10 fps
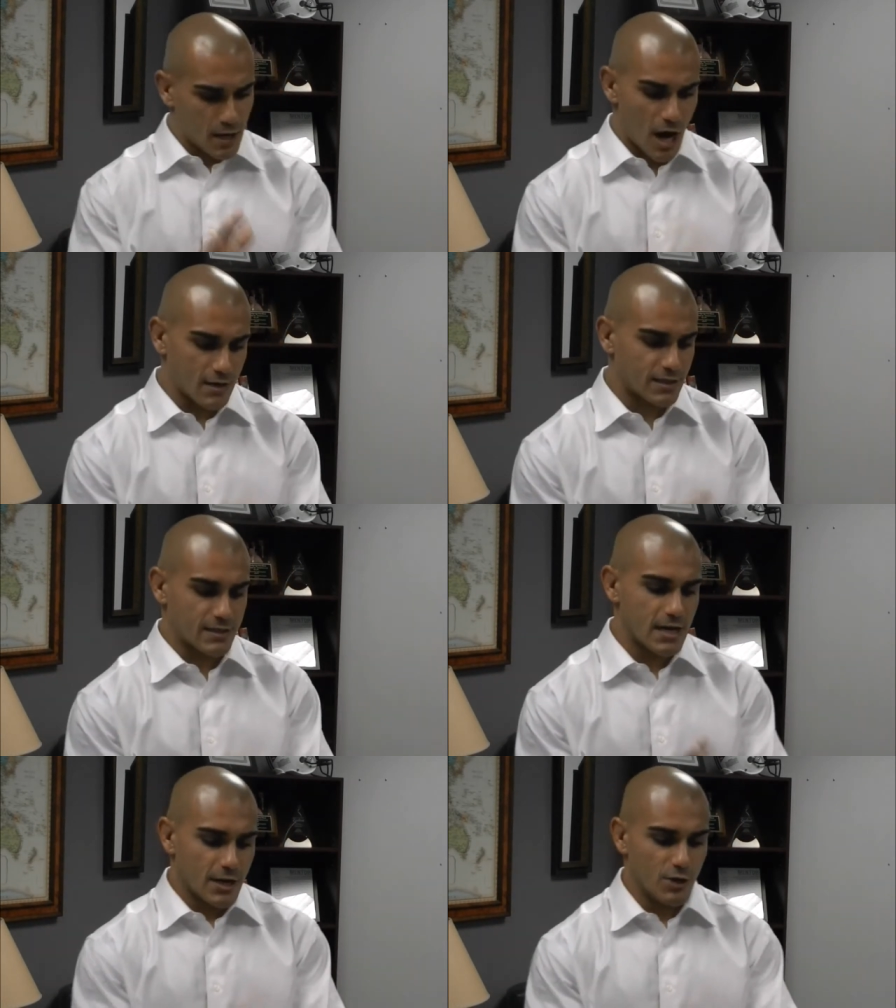
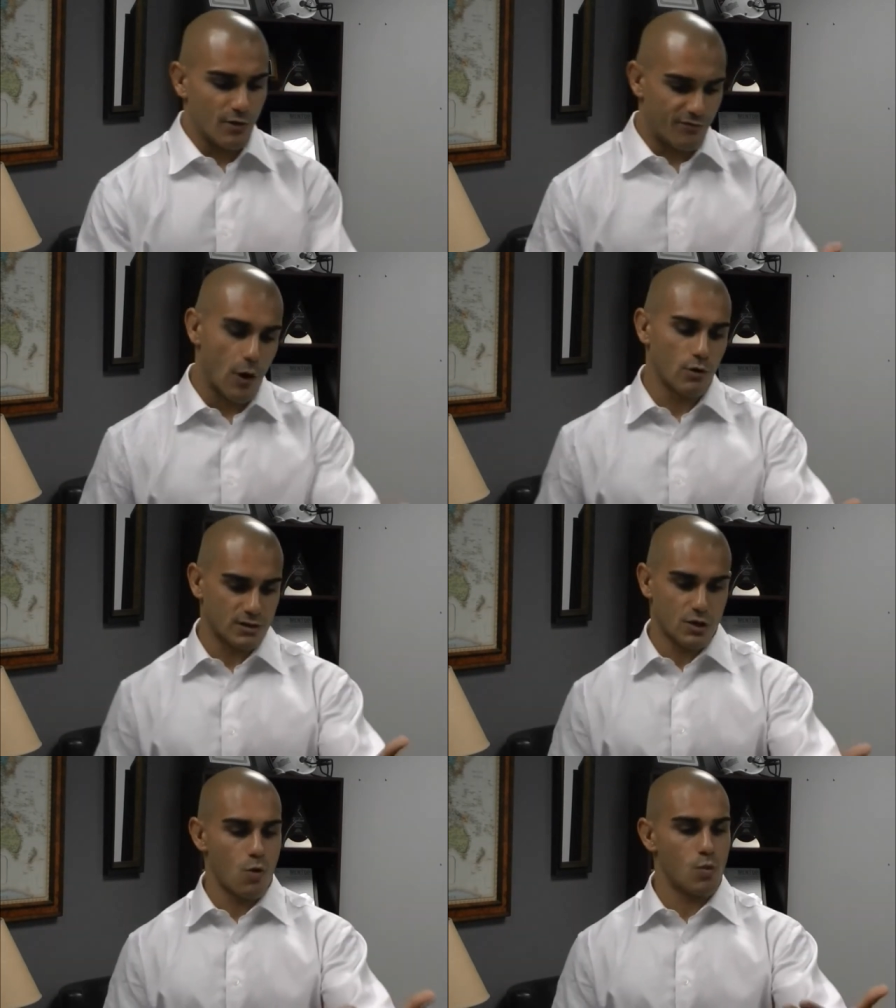causes you to
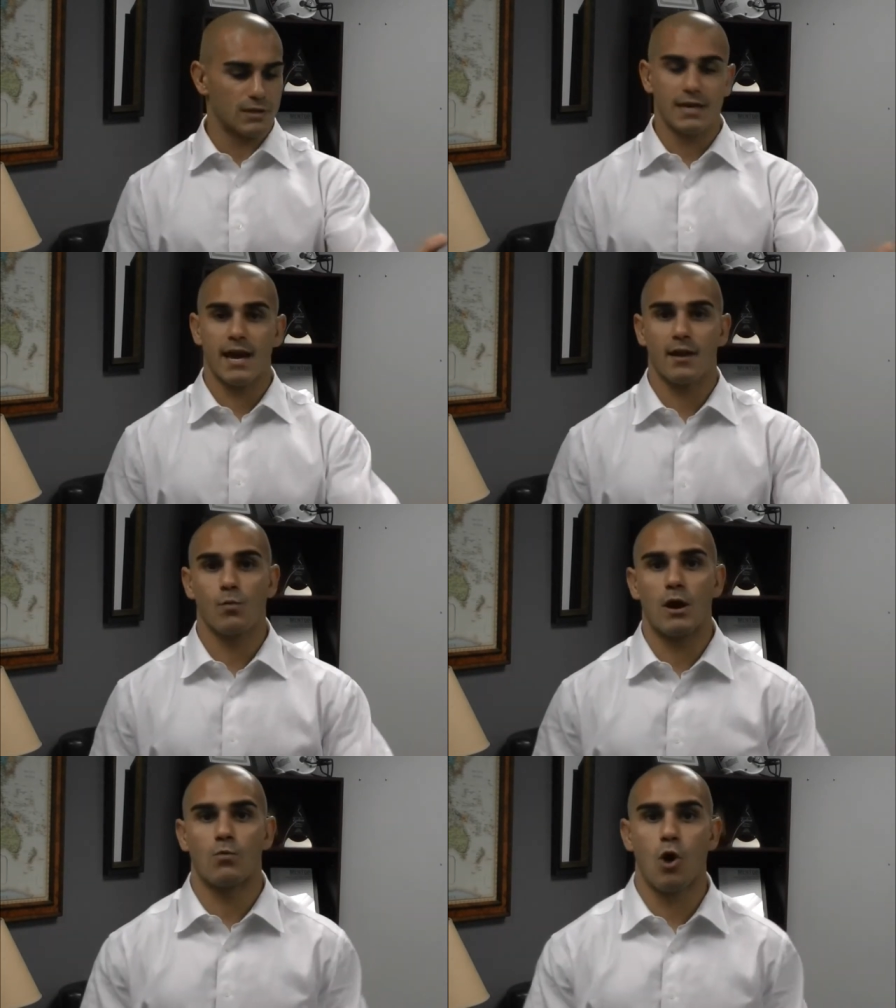focus on what the heck
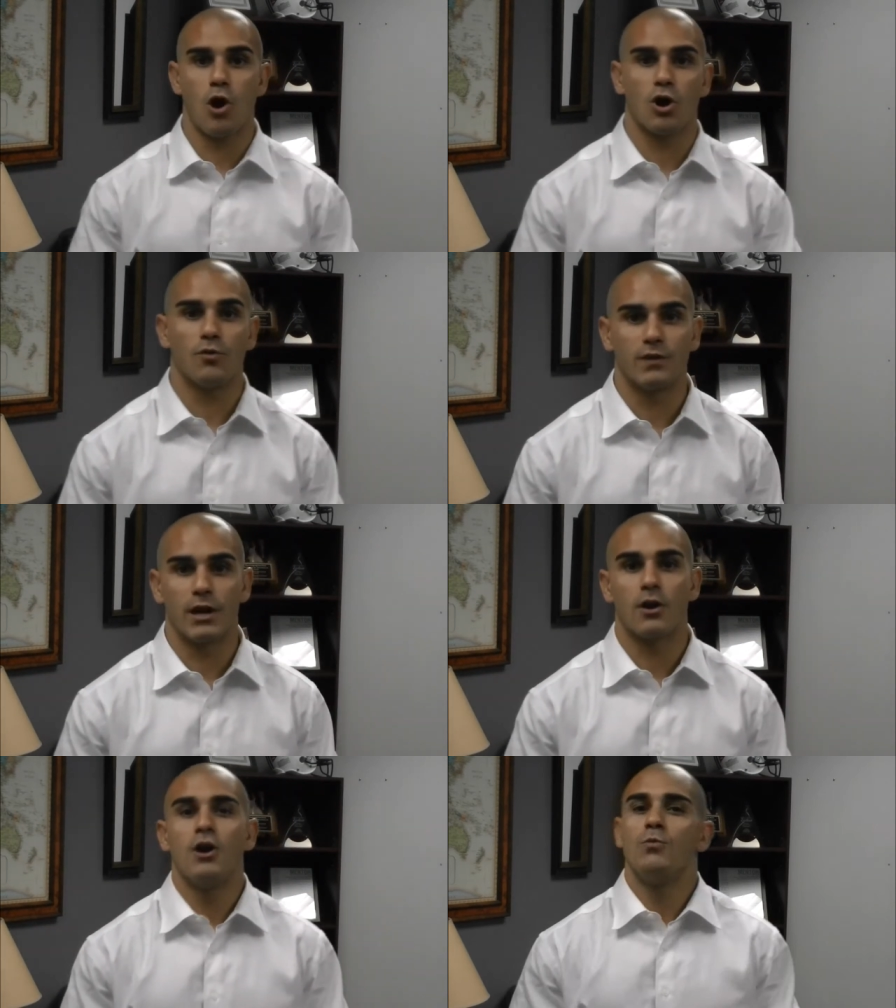went wrong over
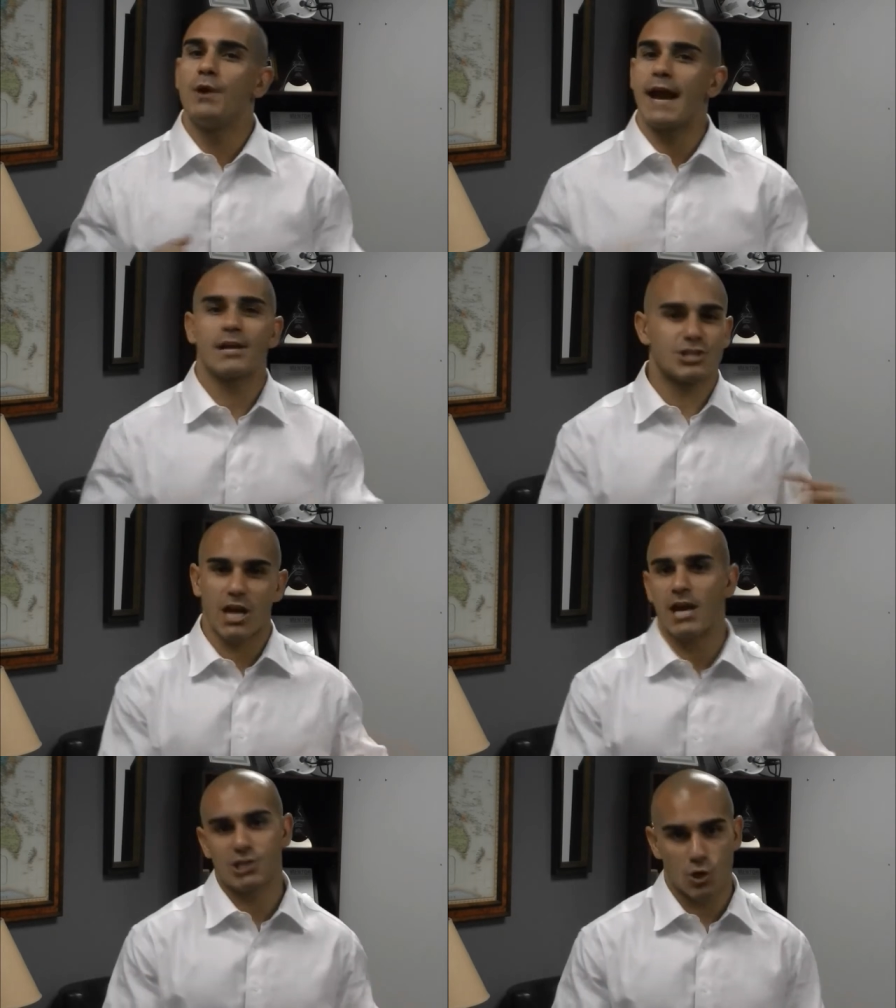there. We got to
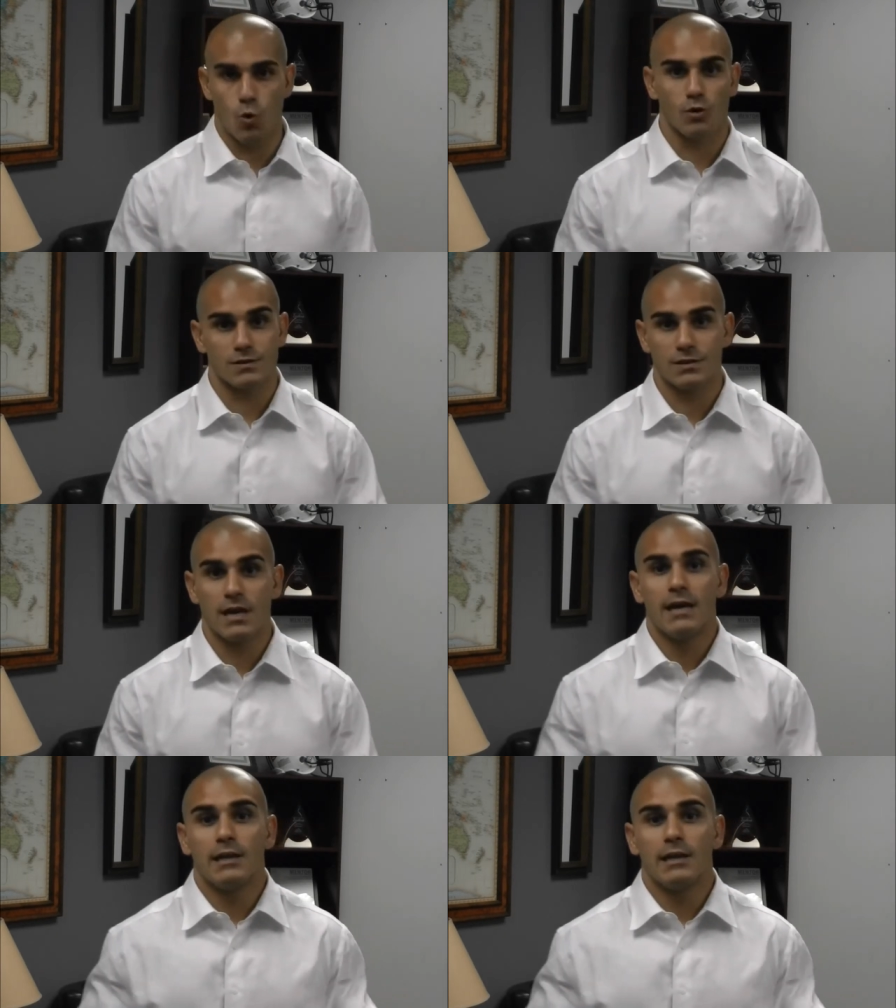change course.